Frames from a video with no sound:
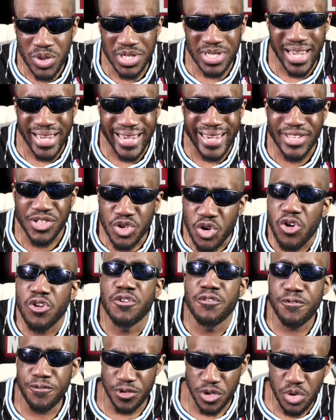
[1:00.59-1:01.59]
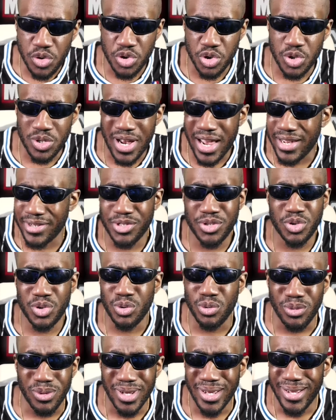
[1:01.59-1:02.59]
is like it's confusion as
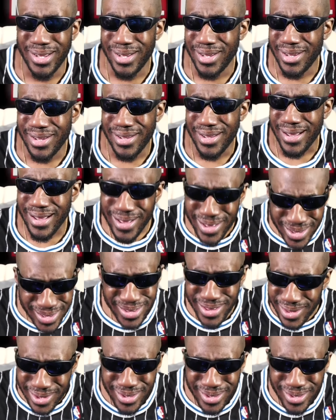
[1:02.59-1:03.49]
to, huh?